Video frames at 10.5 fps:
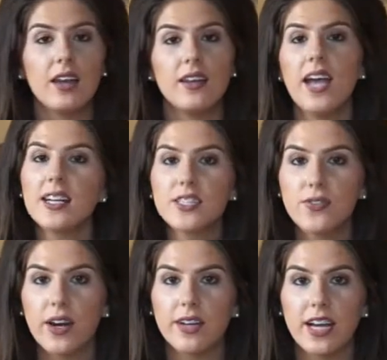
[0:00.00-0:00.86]
Next
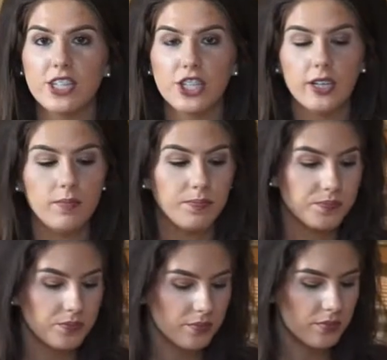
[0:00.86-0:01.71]
foundation.
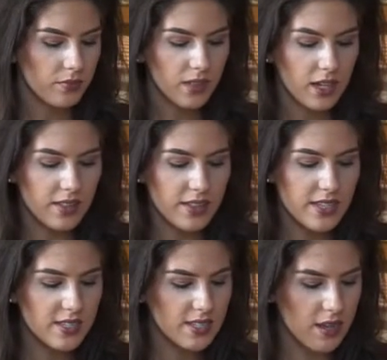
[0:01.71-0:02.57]

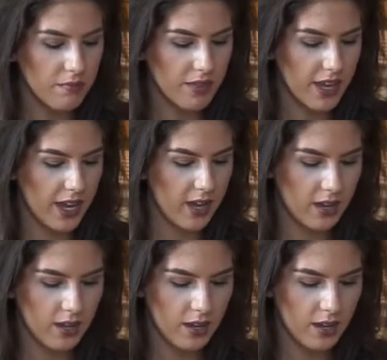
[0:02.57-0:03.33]
This is something